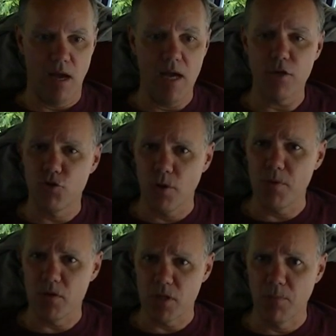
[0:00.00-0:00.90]
I
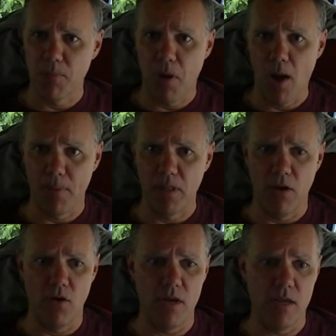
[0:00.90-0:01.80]
attribute some of the
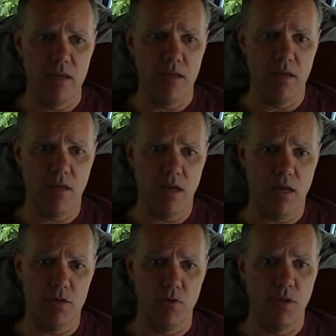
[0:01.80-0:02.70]
popularity
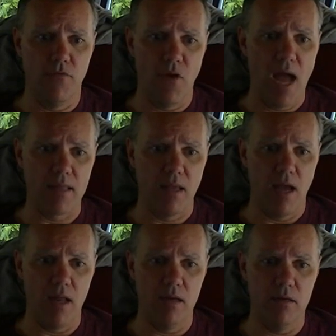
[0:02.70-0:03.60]
due to the fact
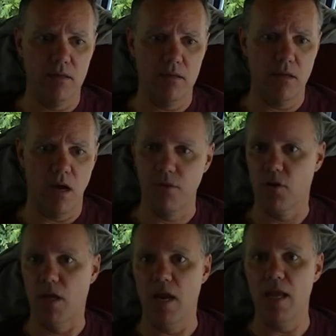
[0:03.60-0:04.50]
that other
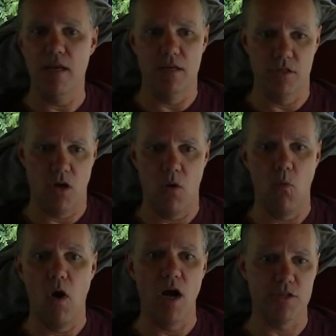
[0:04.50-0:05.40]
Canadians are
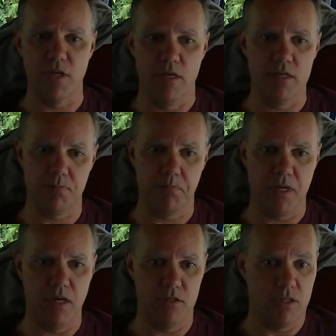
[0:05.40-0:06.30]
watching this
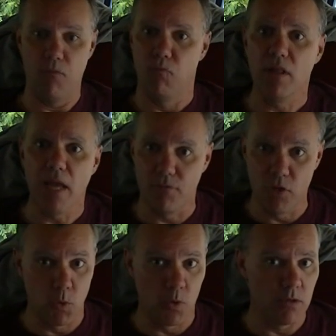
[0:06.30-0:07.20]
because they really have
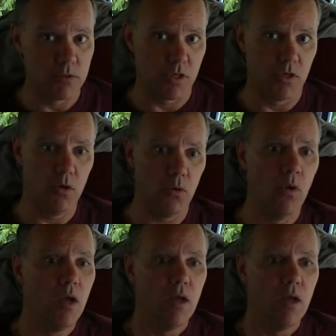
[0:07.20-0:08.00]
nowhere else to go.